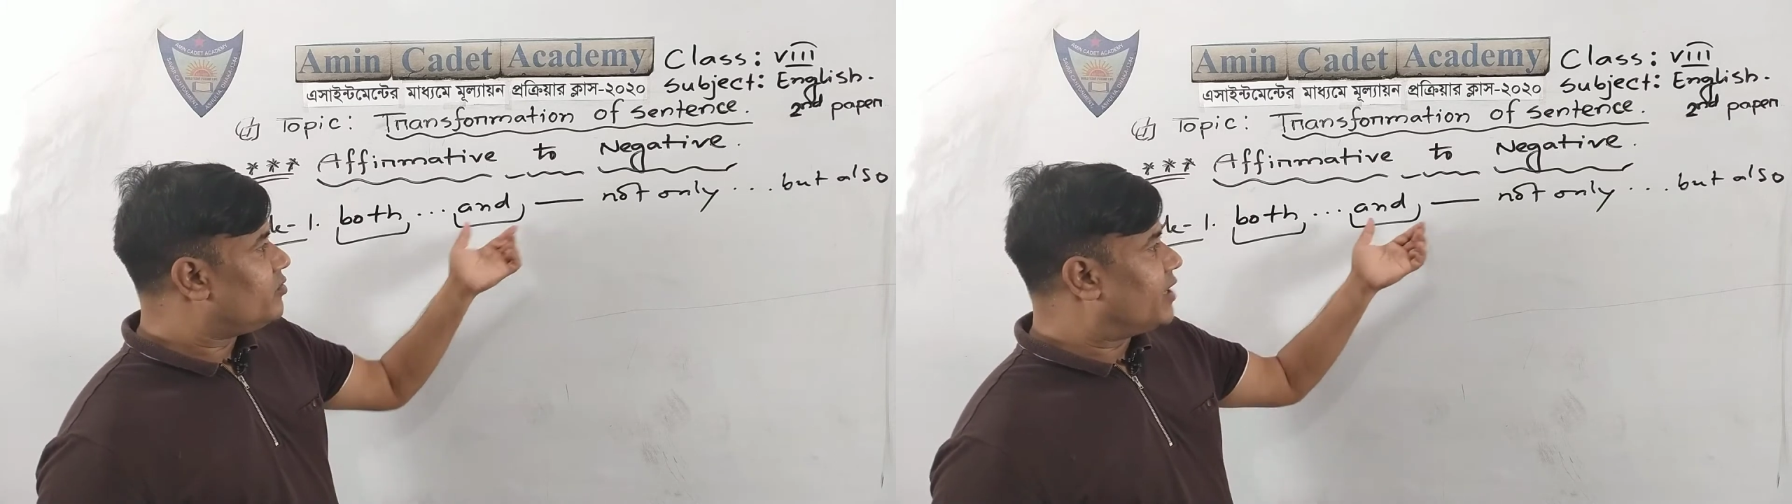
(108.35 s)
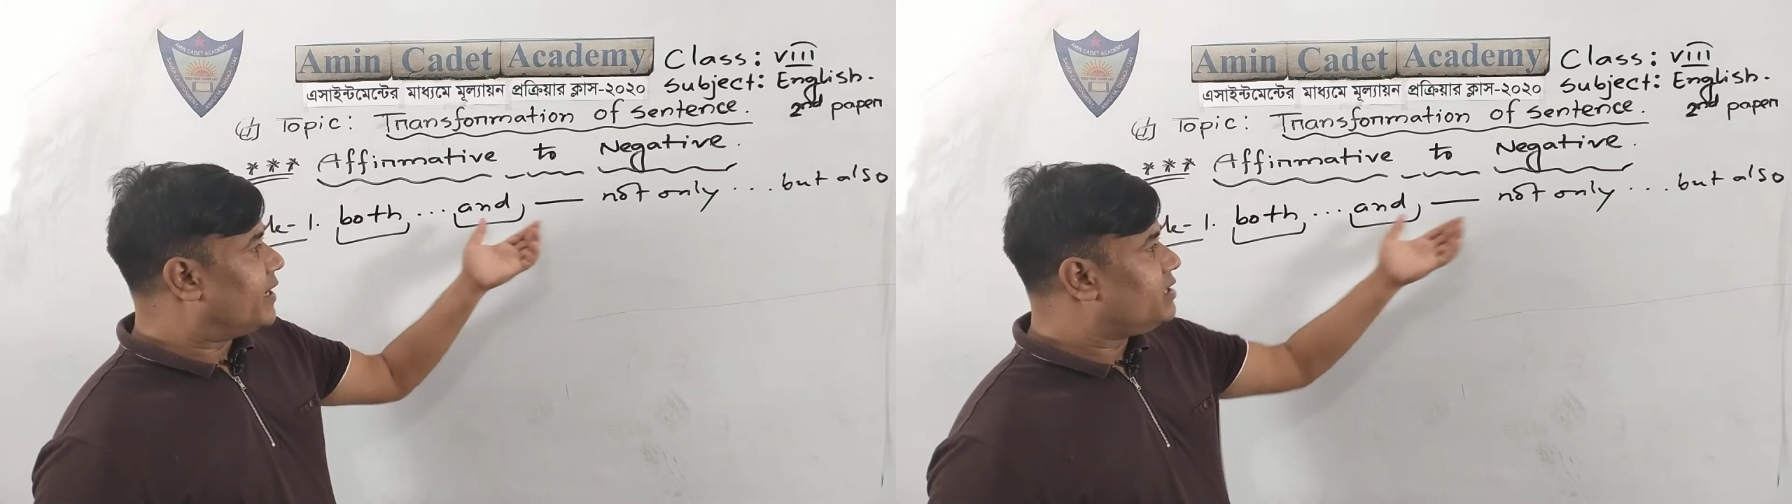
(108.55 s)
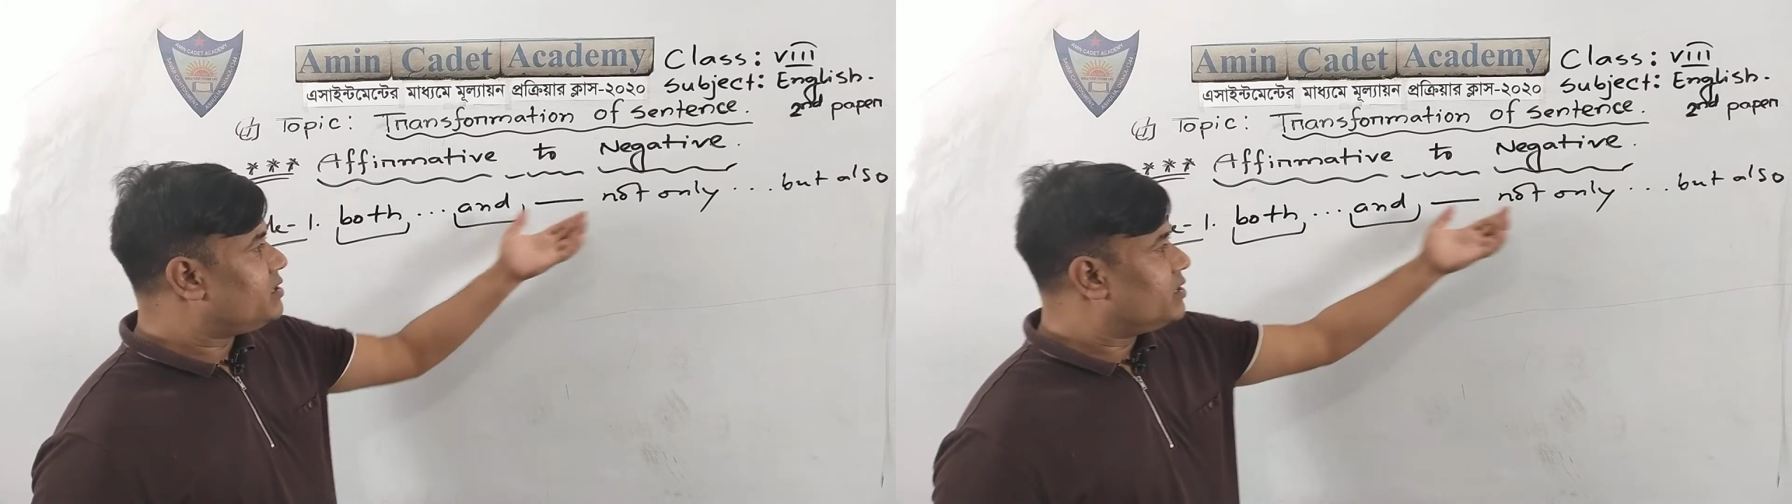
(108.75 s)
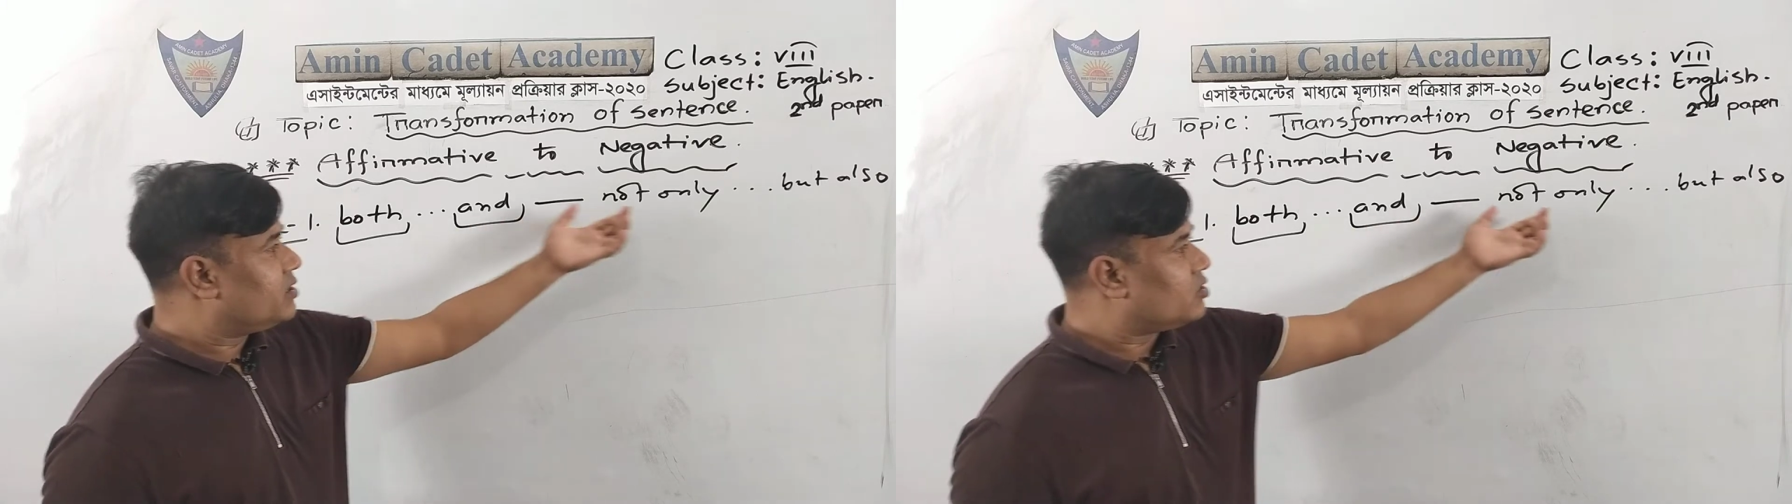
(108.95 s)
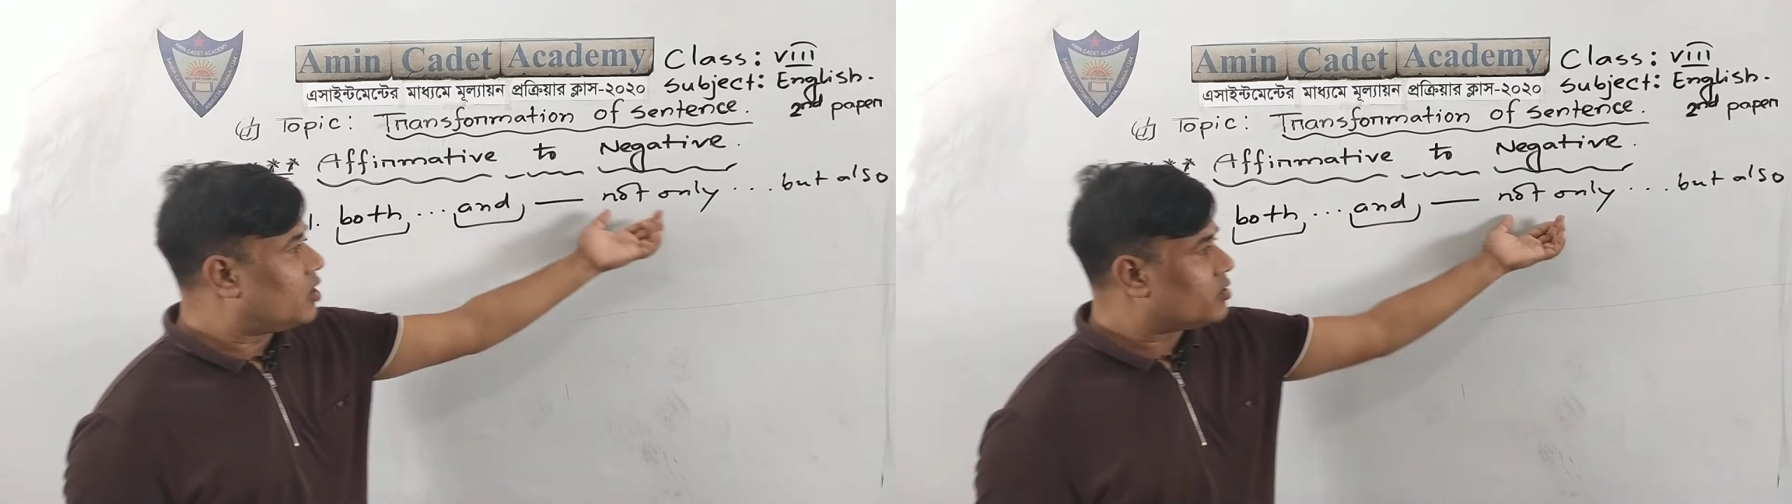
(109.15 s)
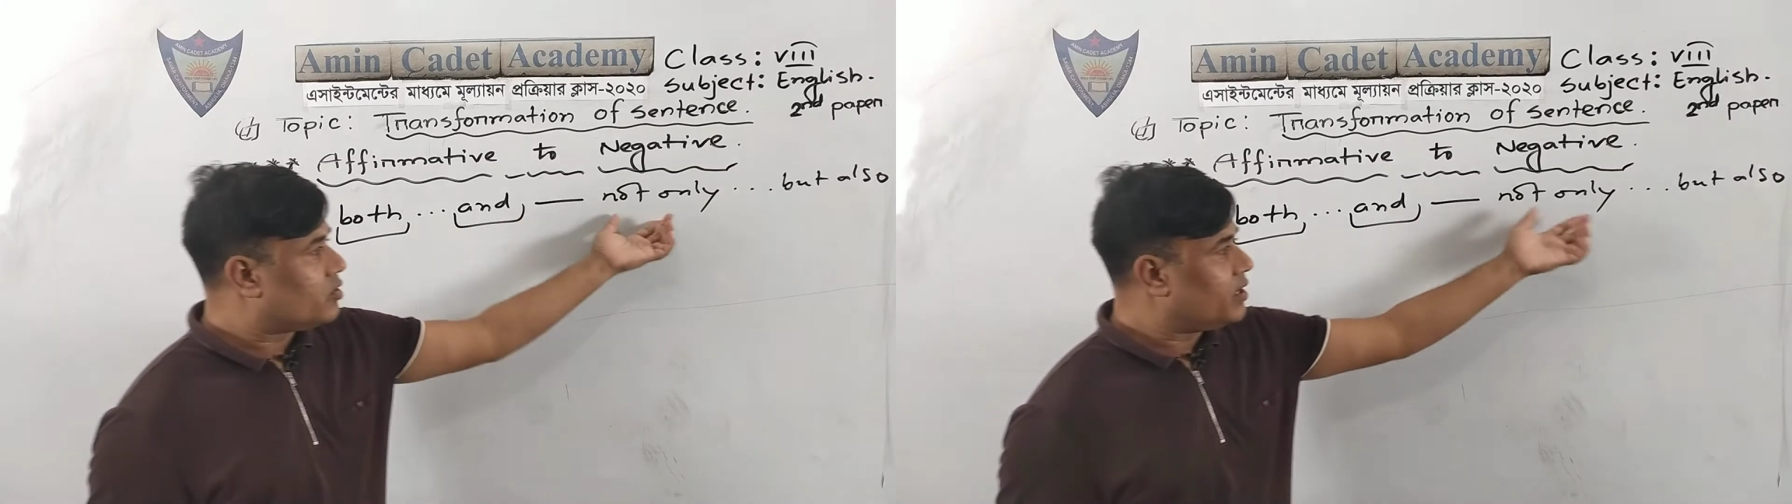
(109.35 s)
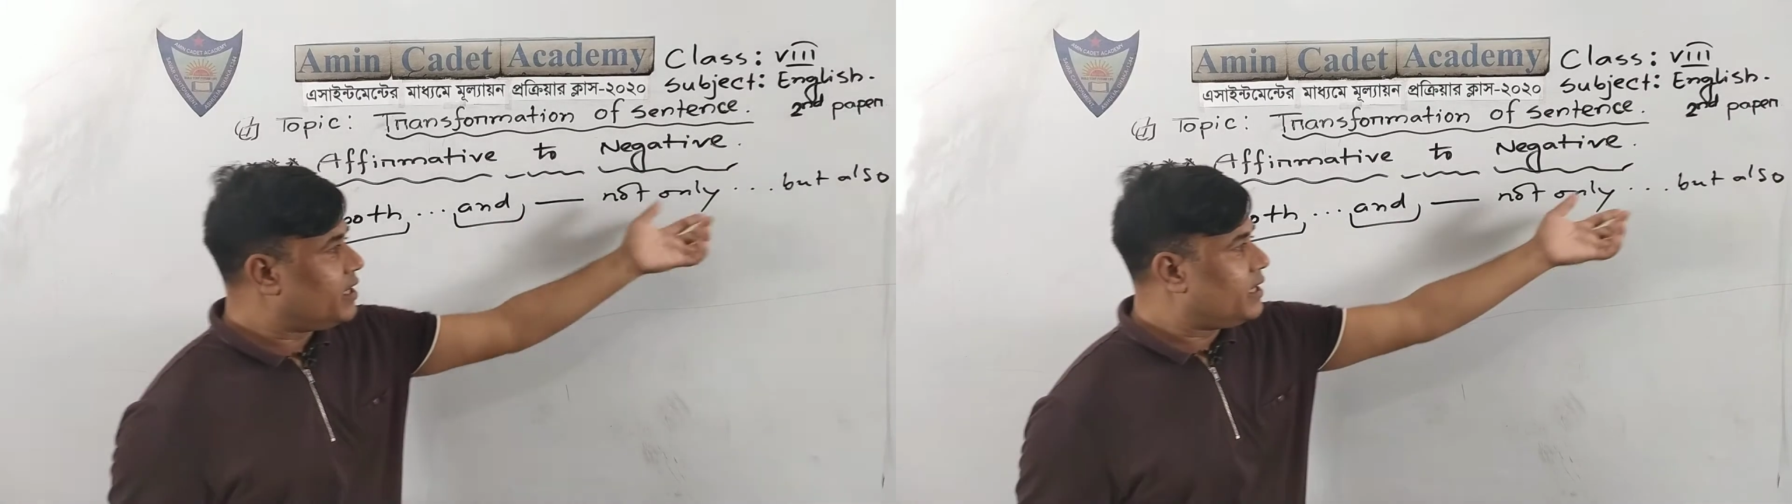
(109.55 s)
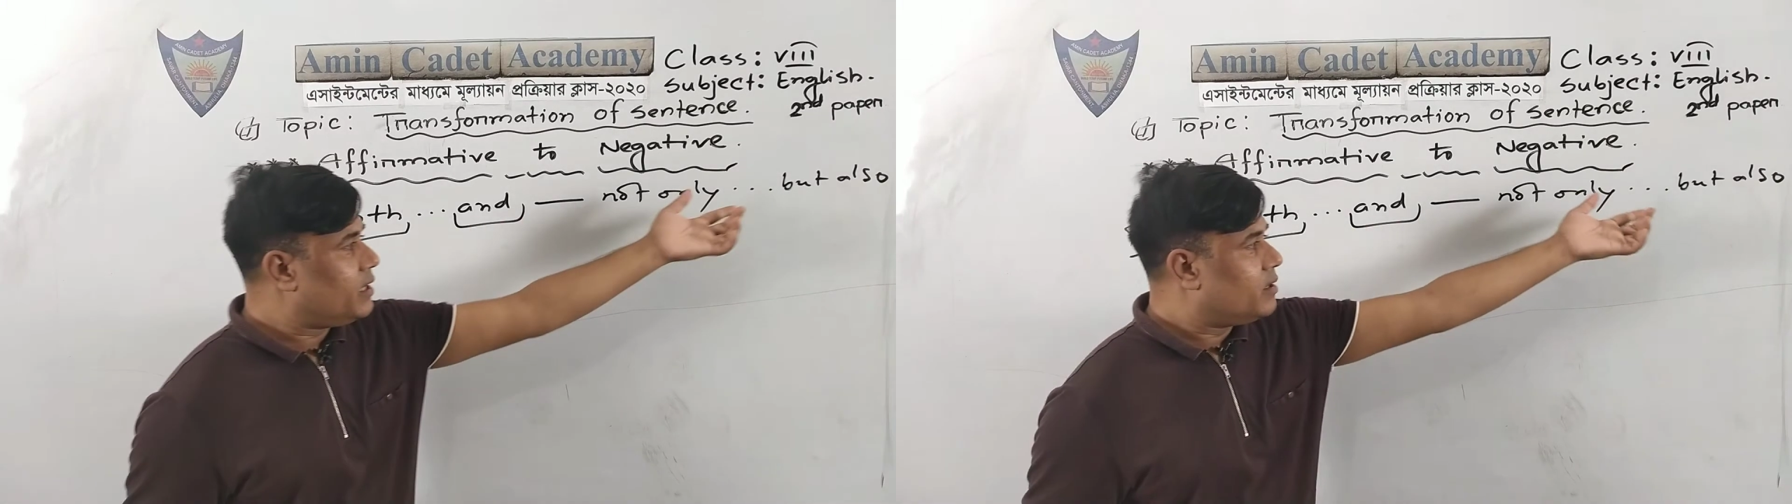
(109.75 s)
write not
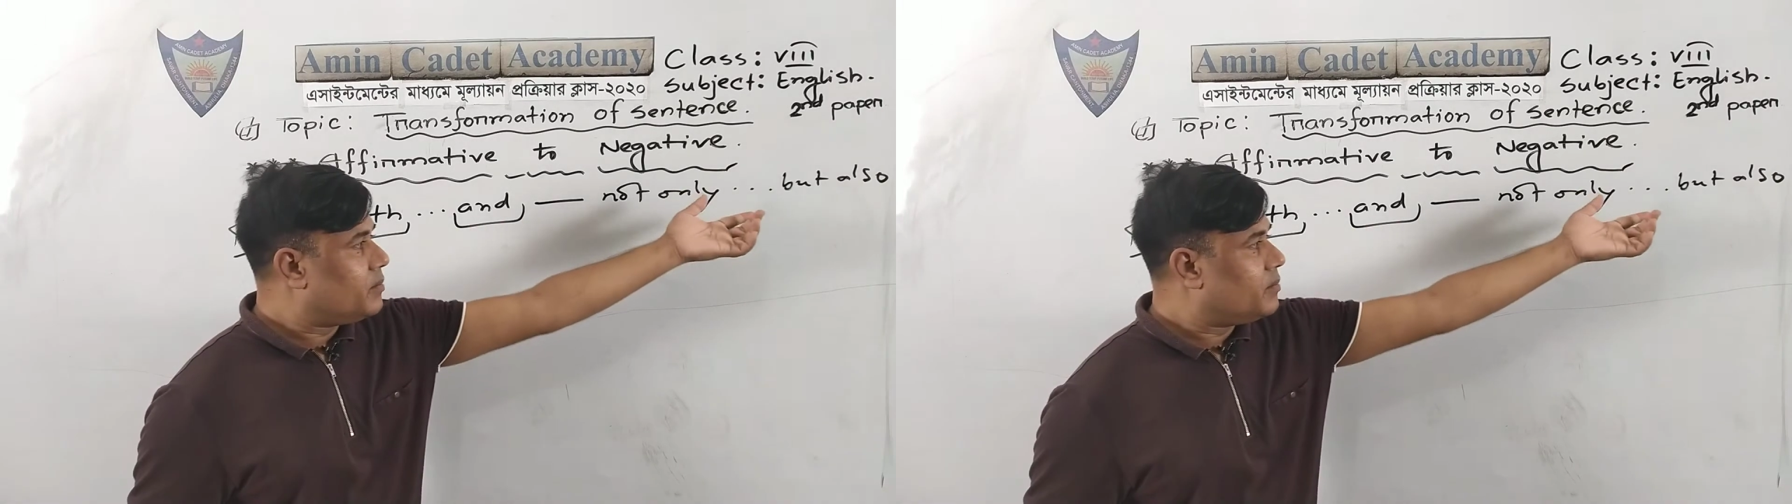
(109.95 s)
only